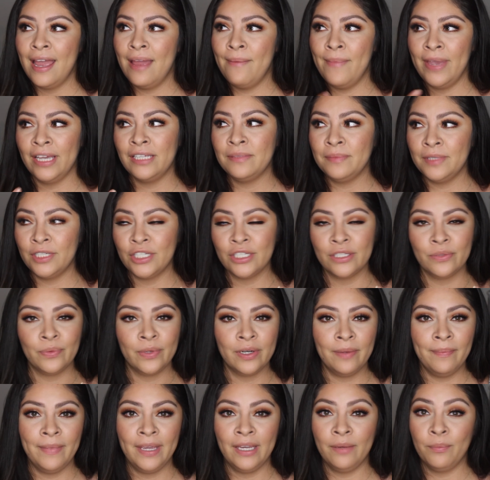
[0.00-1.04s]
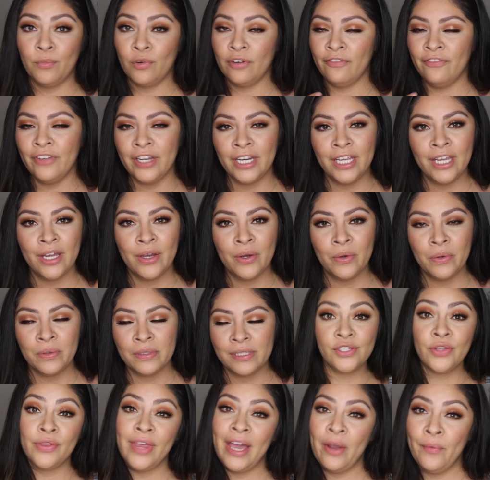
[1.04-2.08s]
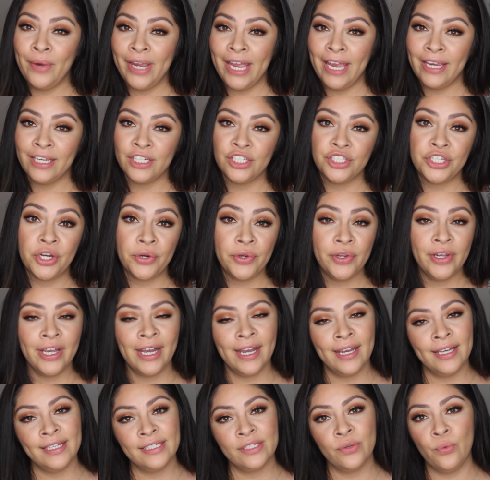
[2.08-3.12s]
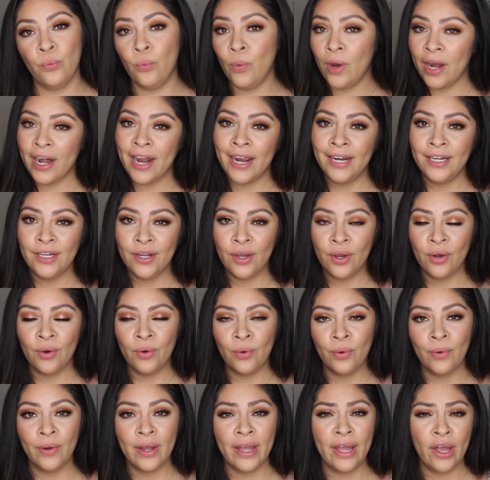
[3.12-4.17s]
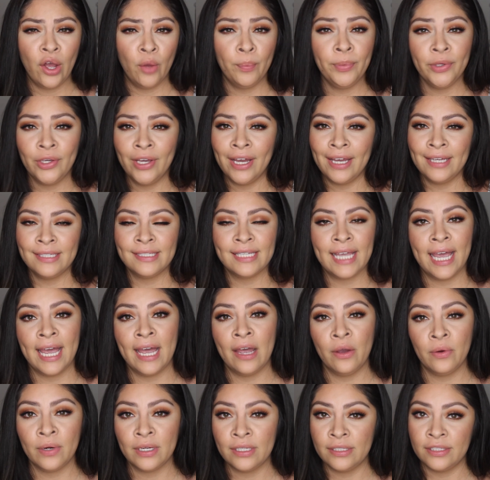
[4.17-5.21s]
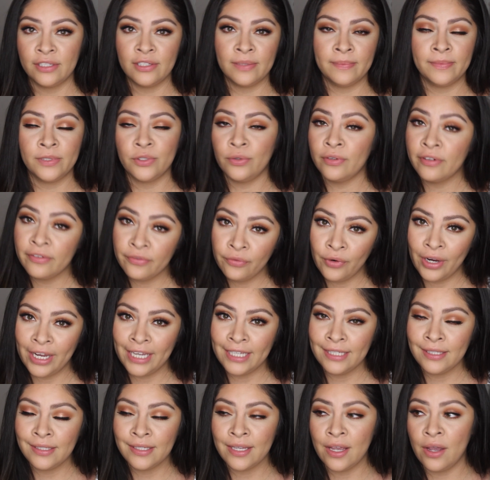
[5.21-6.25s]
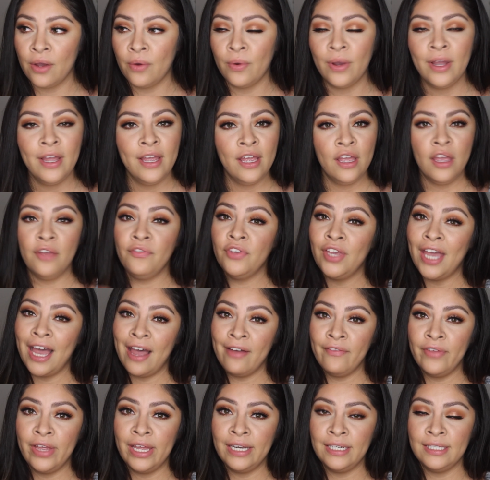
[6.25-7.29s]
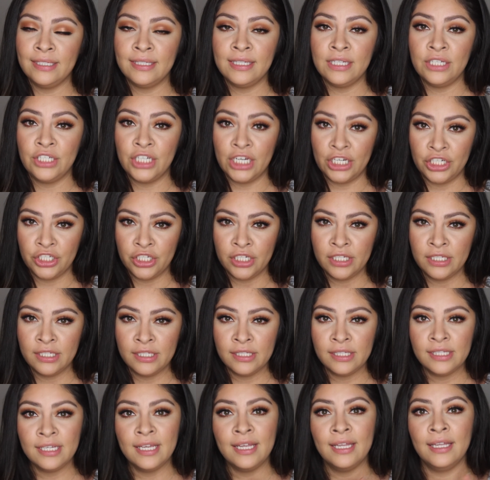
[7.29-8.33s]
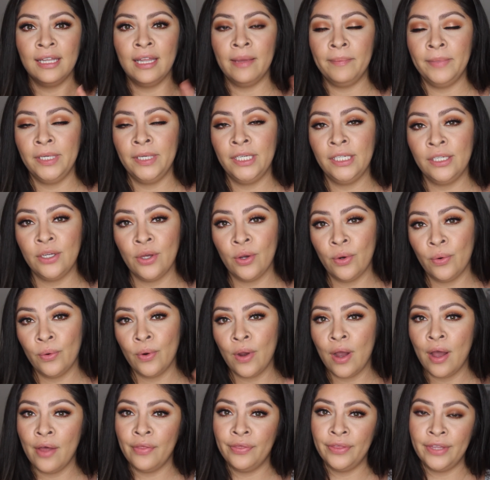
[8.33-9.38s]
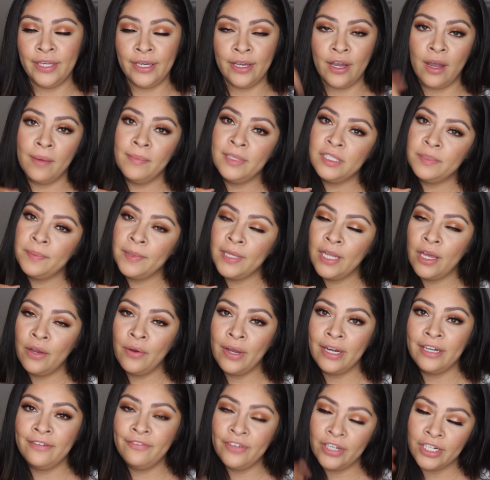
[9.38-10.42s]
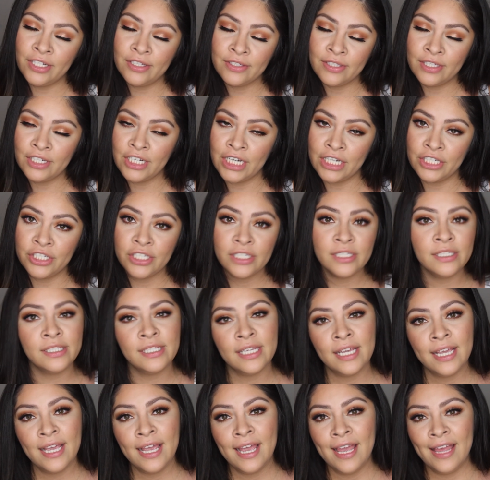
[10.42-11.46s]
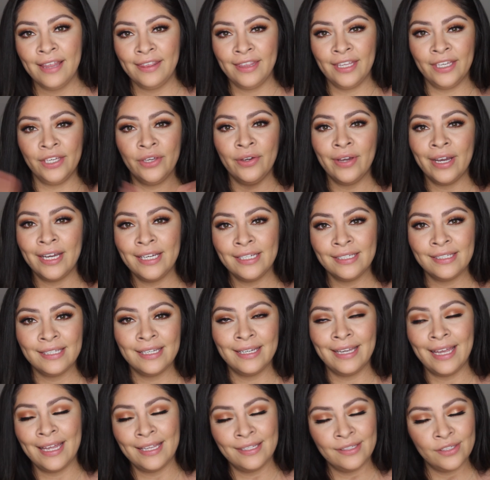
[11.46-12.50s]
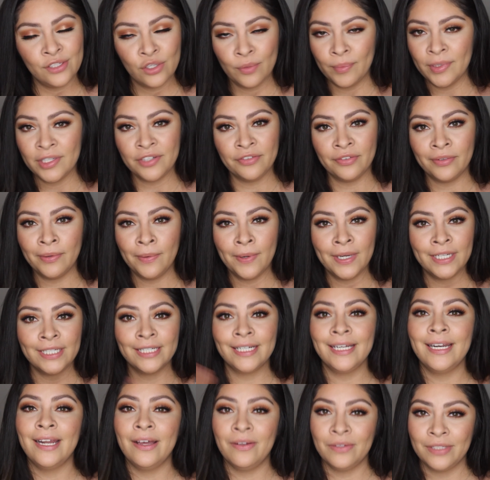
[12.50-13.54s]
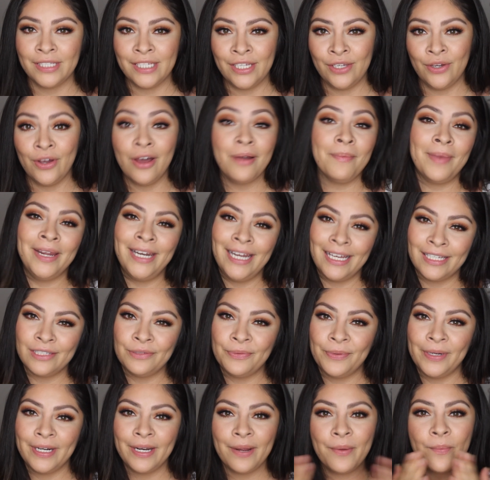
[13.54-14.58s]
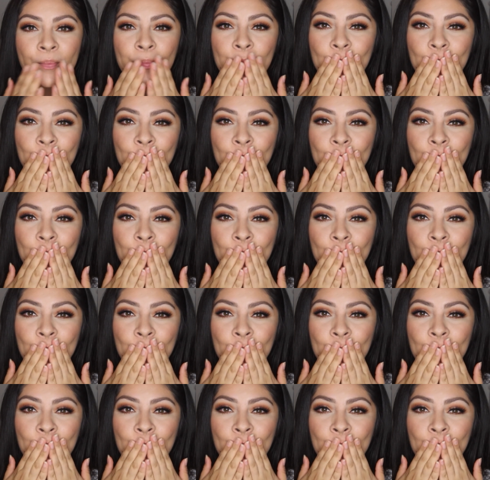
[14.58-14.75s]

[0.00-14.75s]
It makes me just want to make more videos so that way I can show you guys what I know, help you guys out in some sort of way. So if you have any suggestions, let me know on the comments below, any video suggestions. Thank you guys again so much for watching, and I'll see you on my next one.